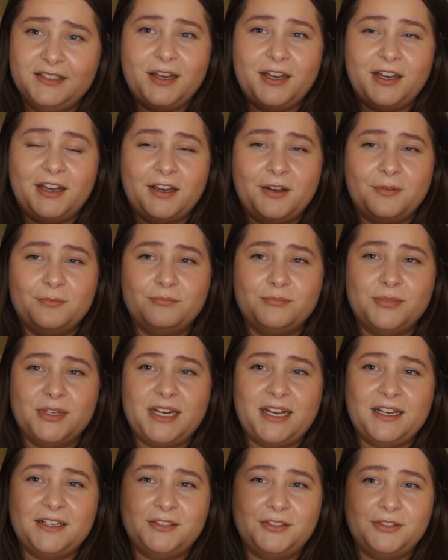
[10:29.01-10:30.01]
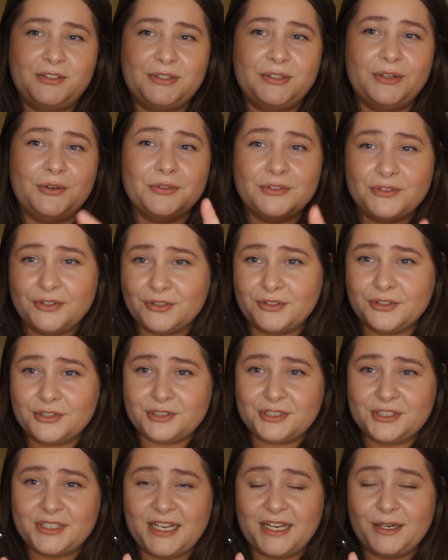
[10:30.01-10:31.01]
But I don't
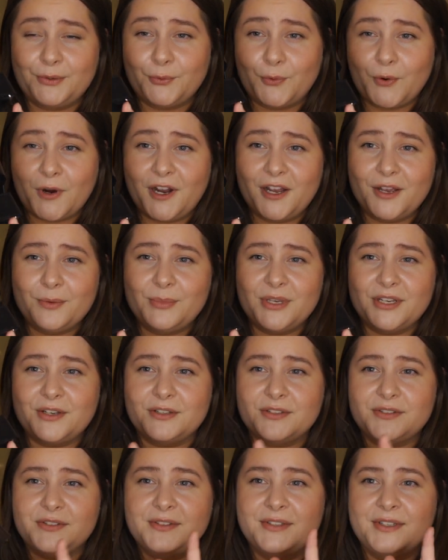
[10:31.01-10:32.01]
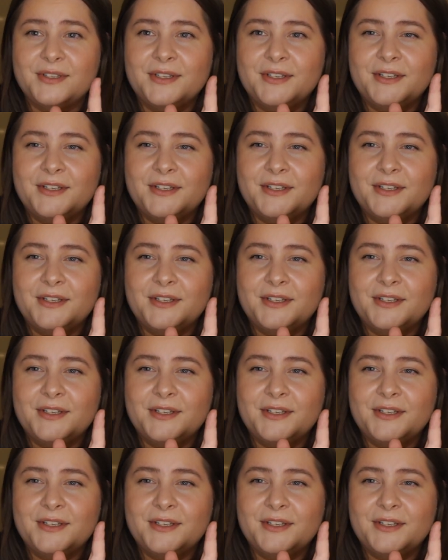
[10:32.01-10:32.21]
understand why, because